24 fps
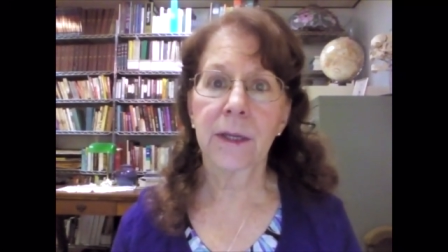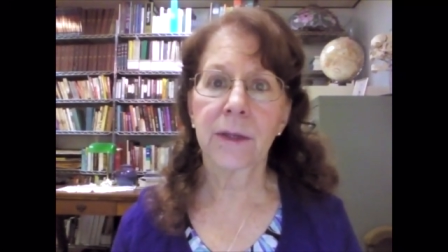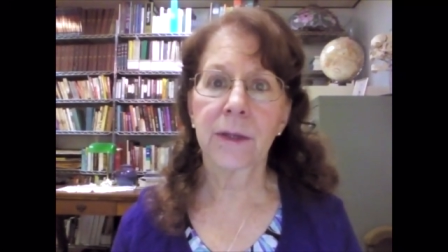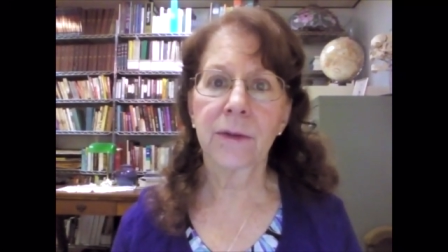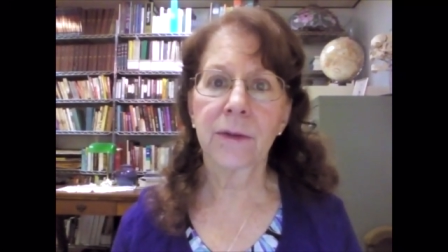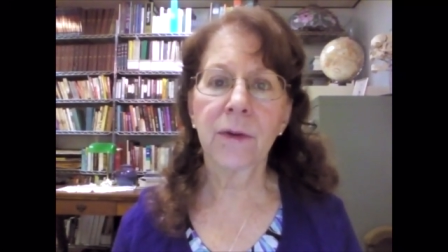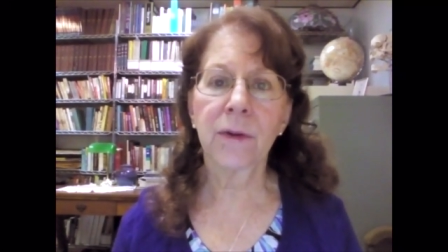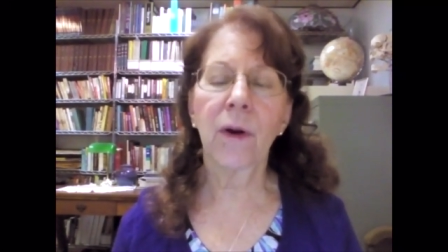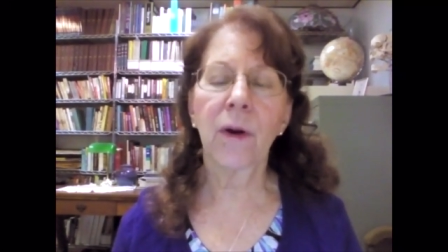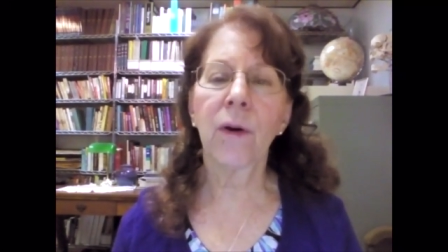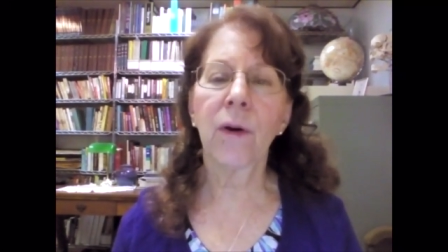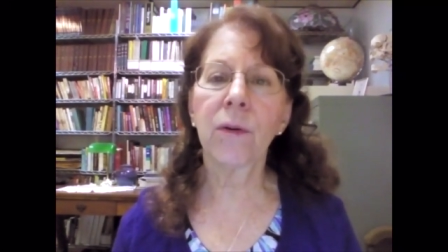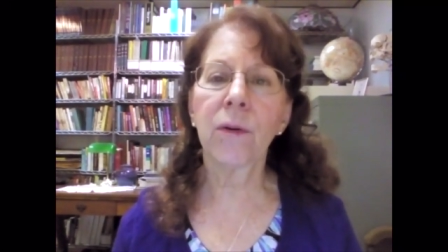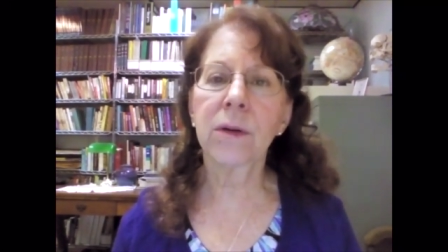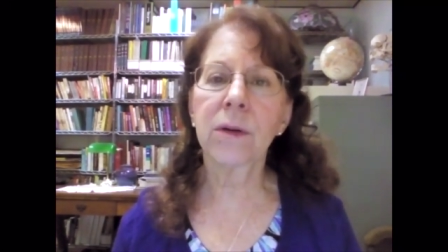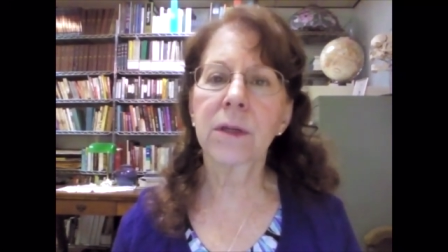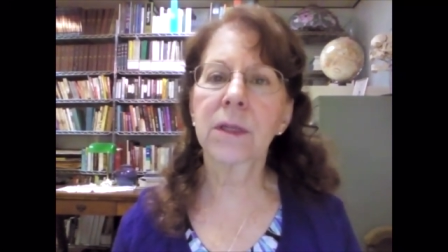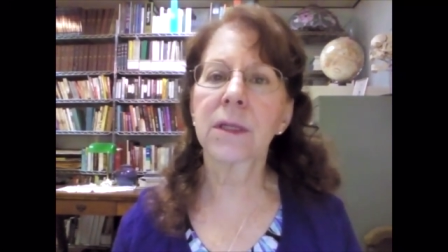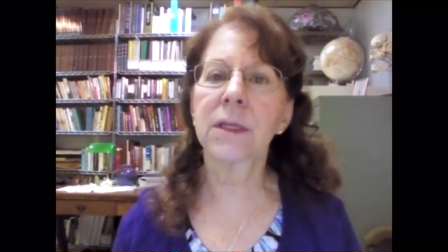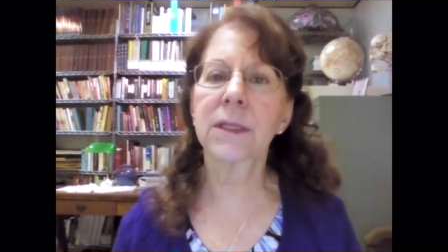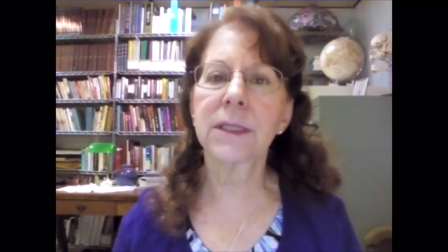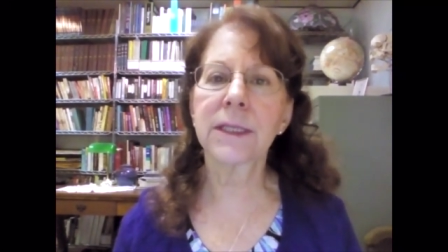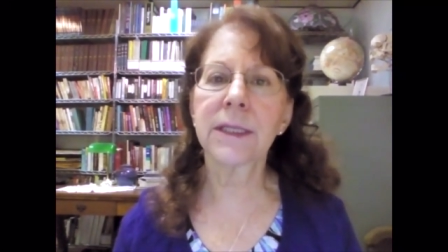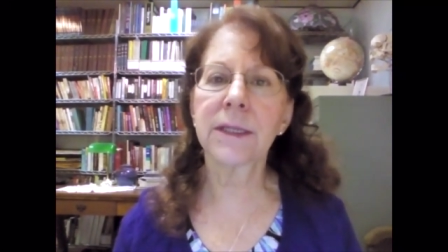no
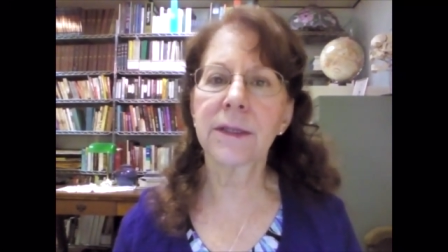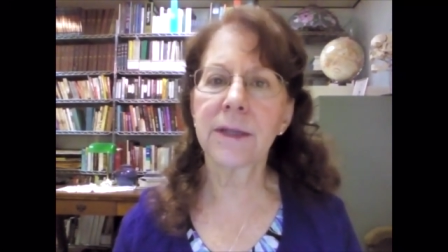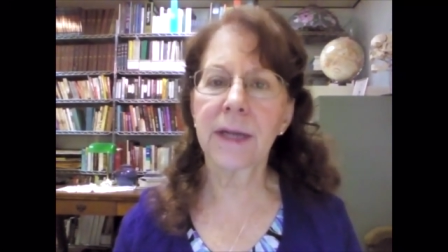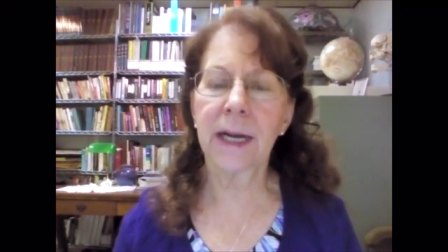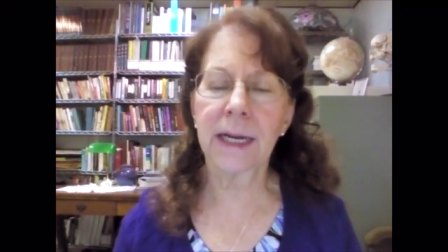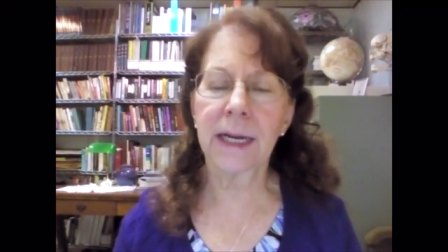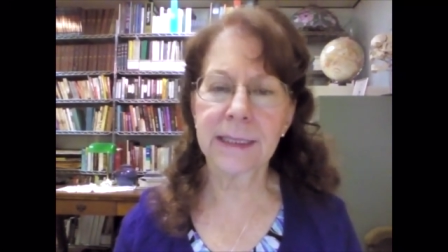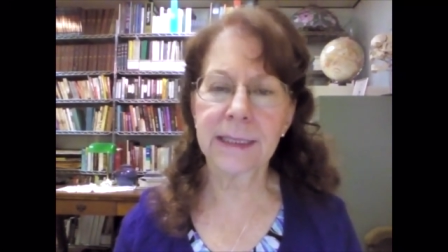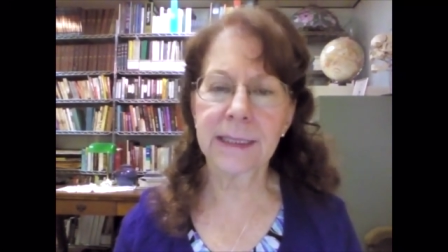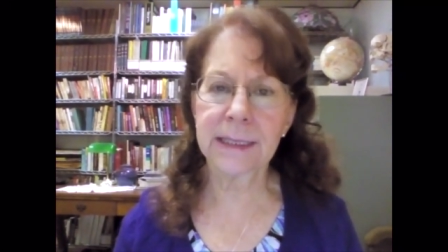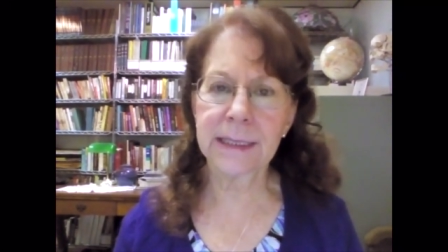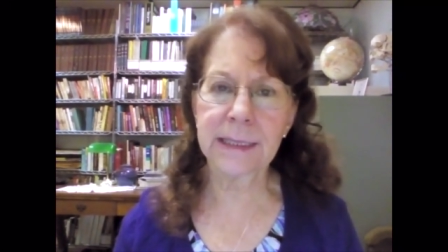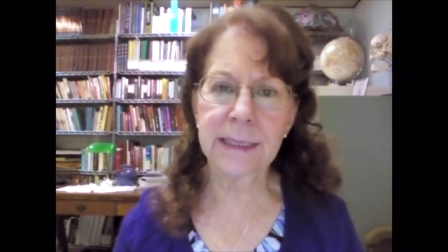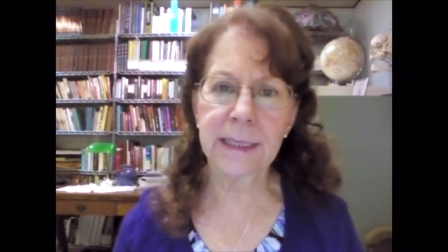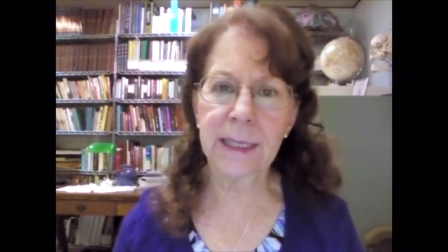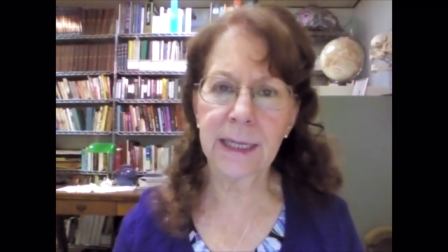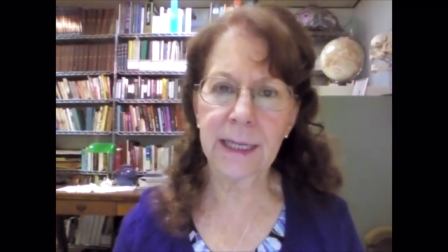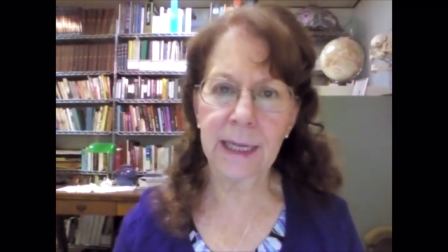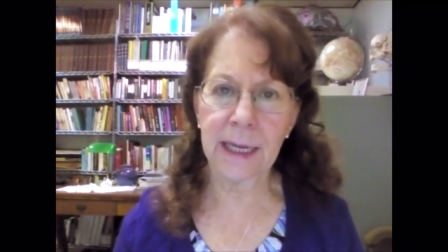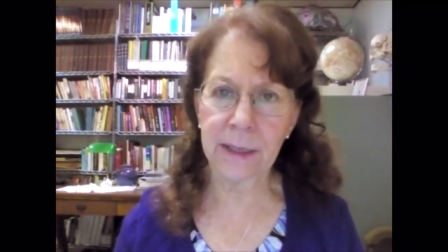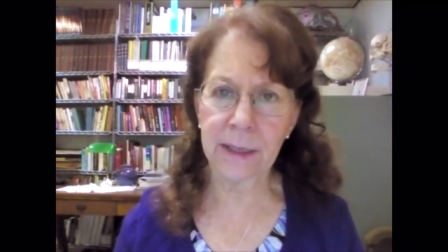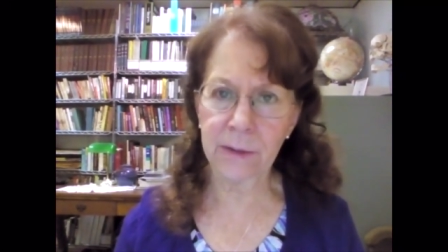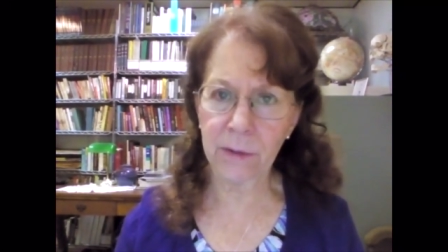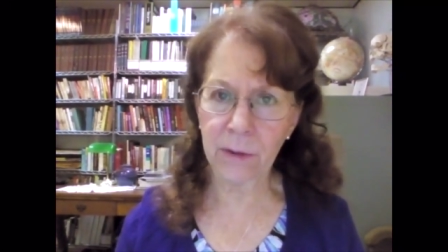clear idea
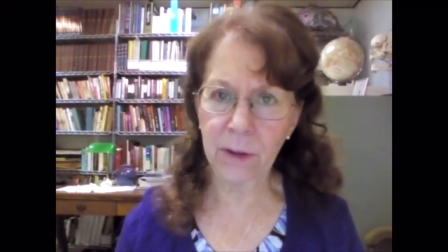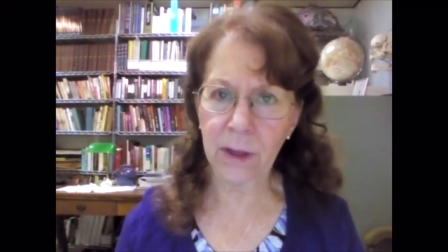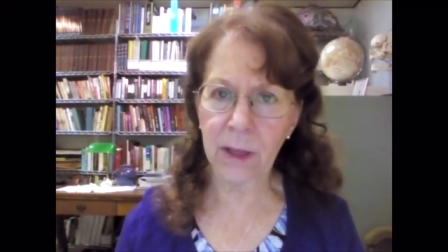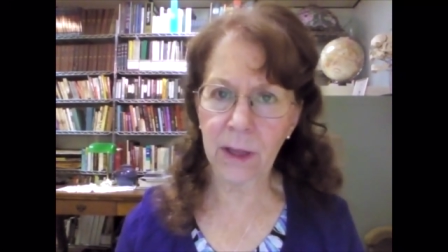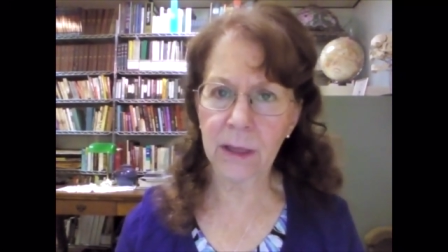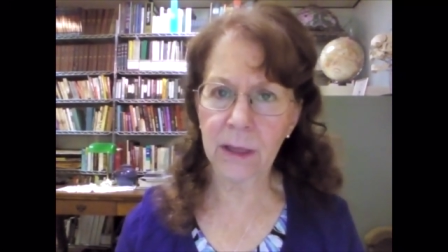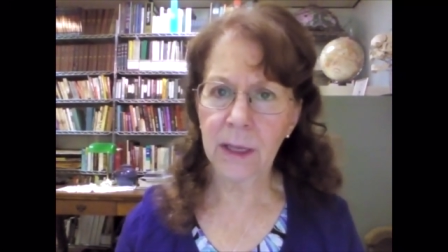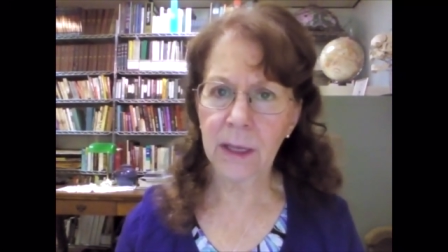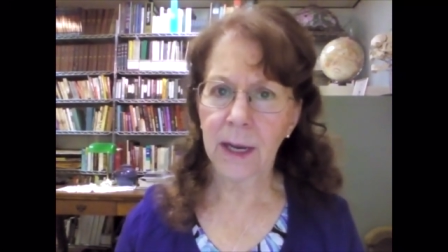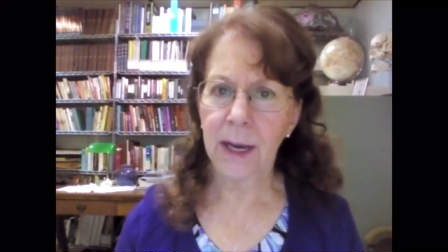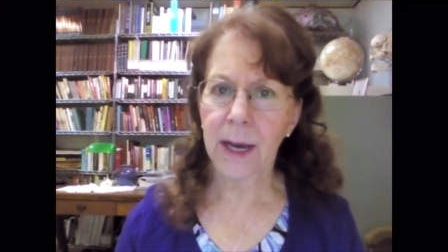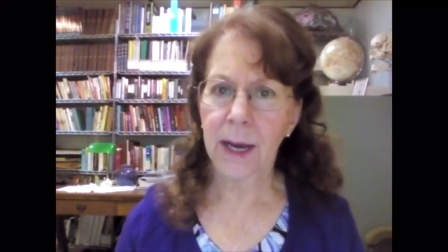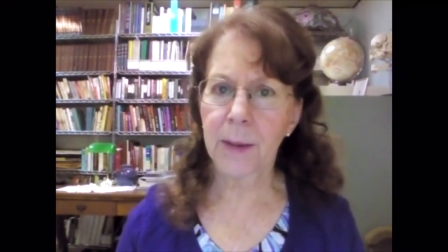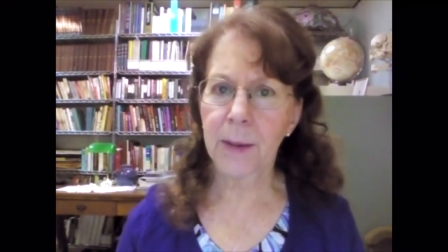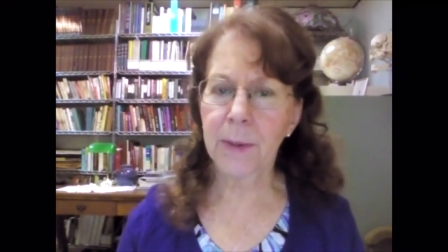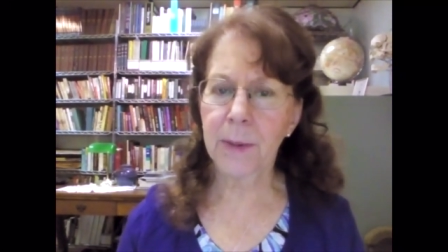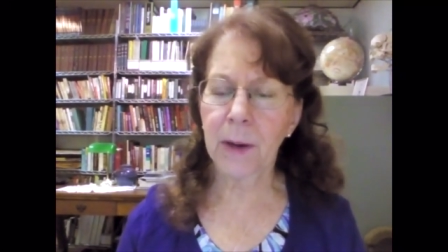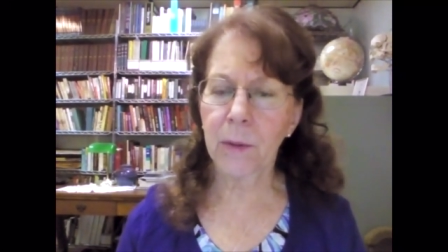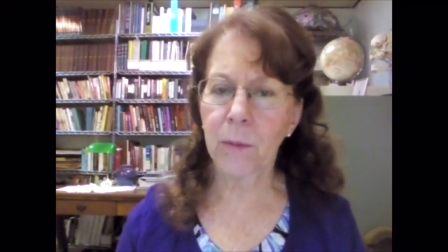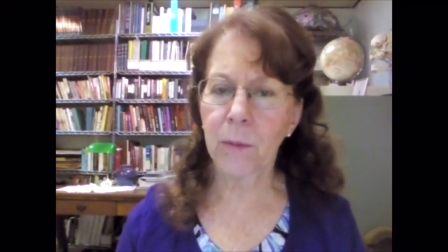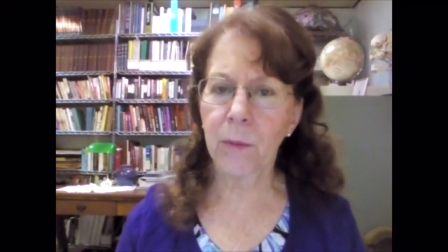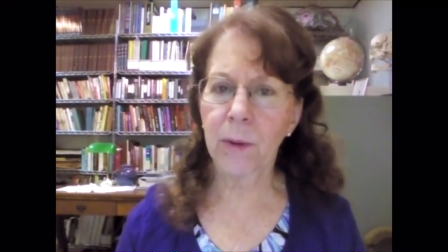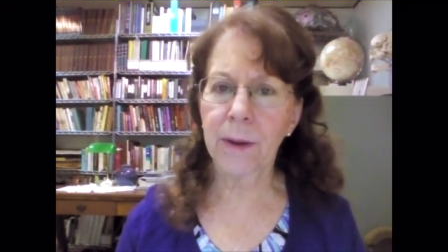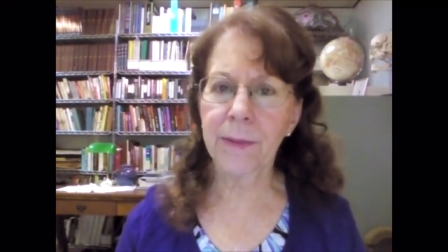at all
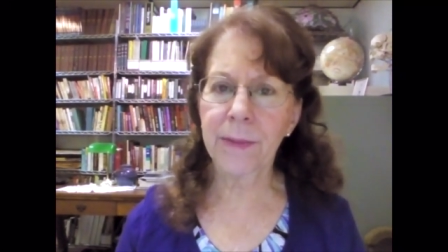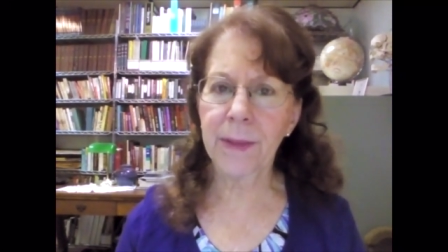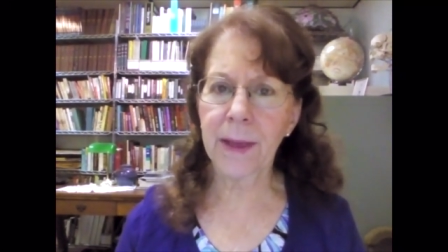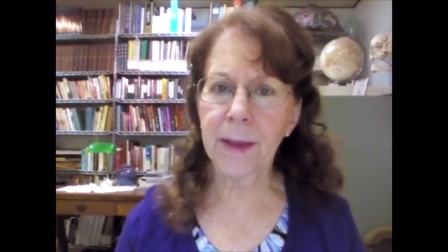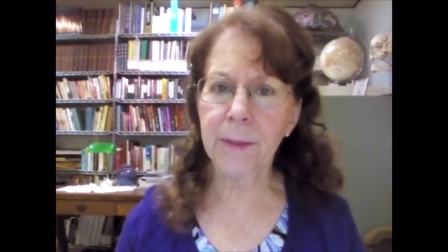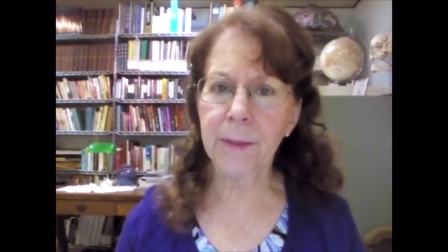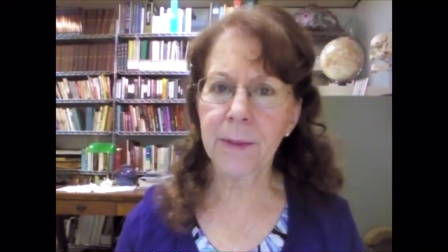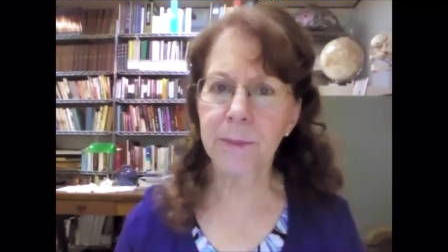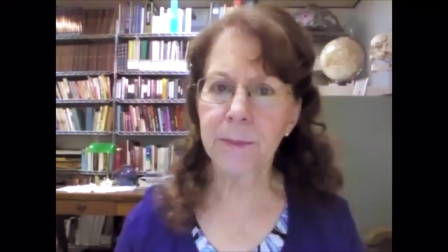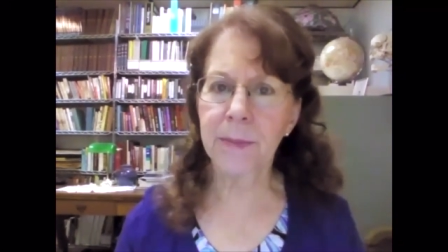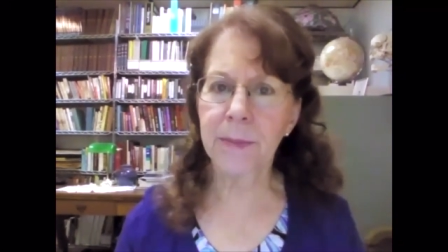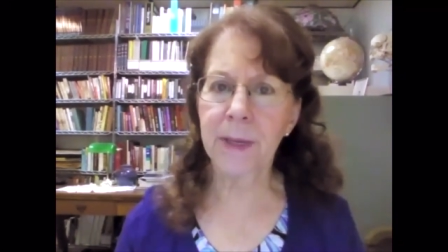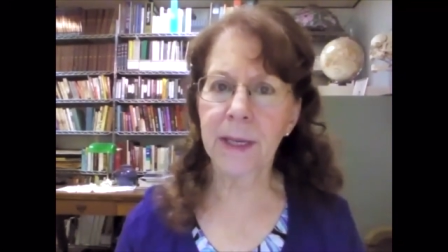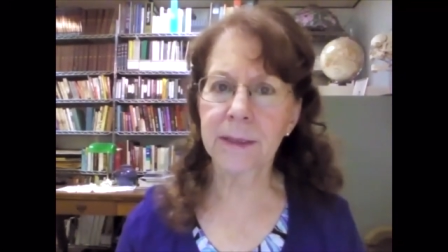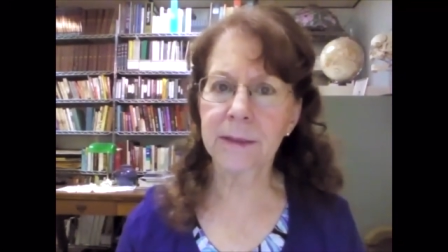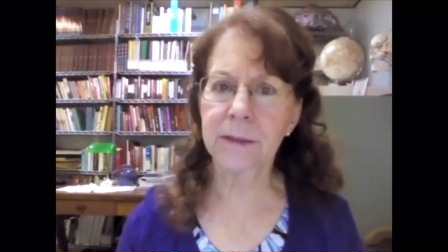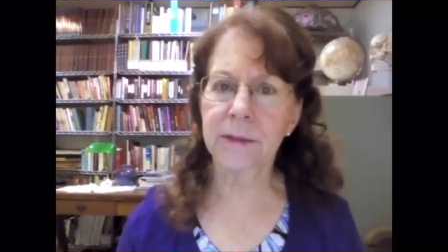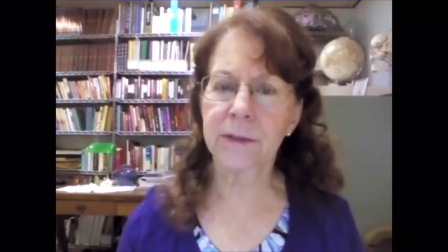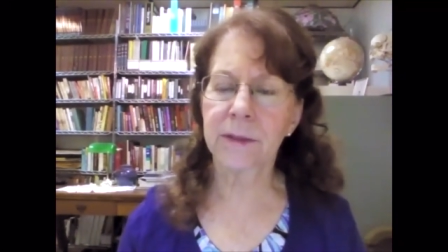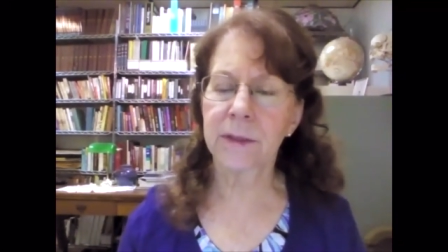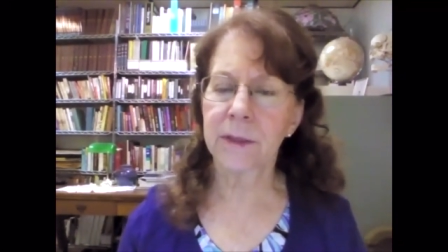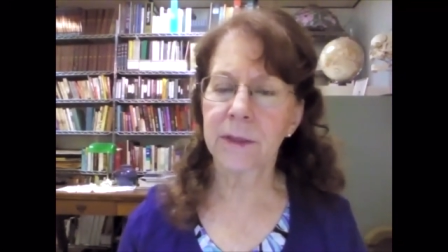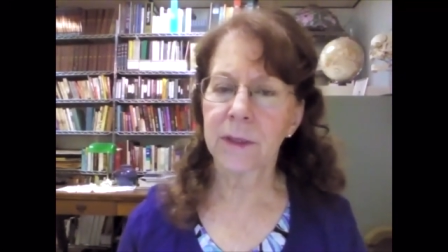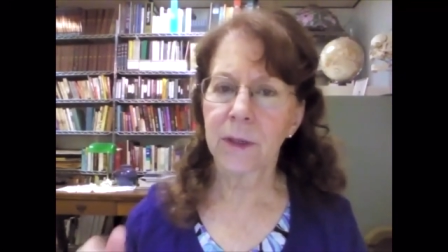about what that
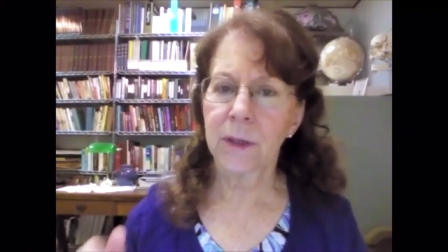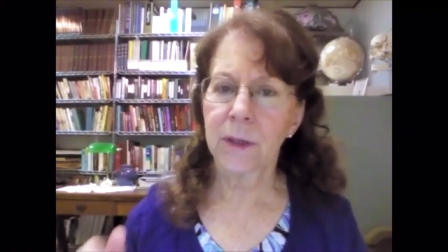meant